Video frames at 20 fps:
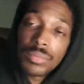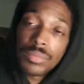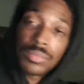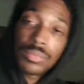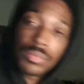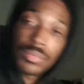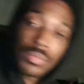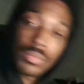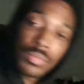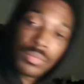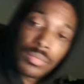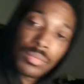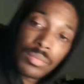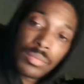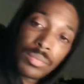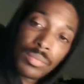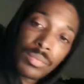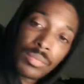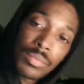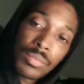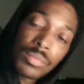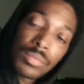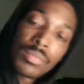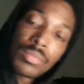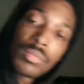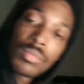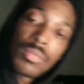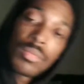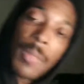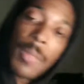And that comes down to
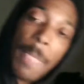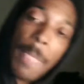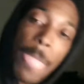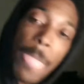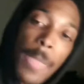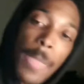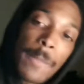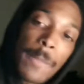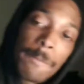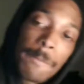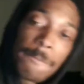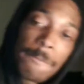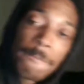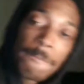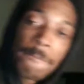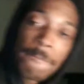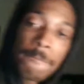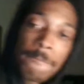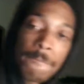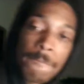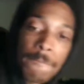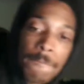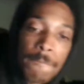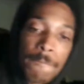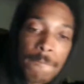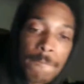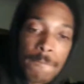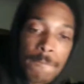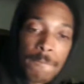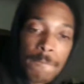taking
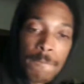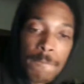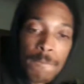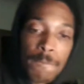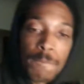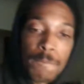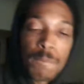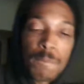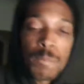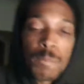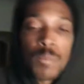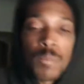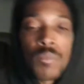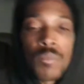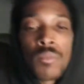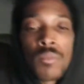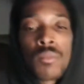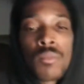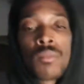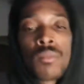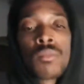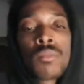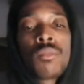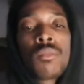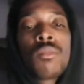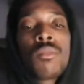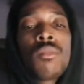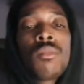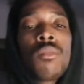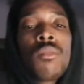control of your life.
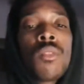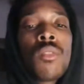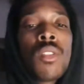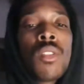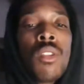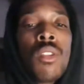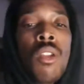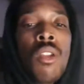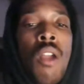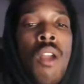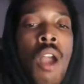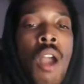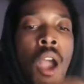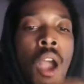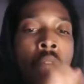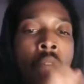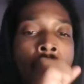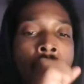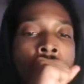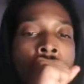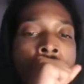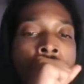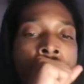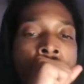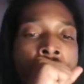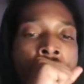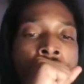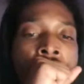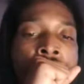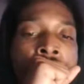And that's all it
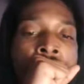is.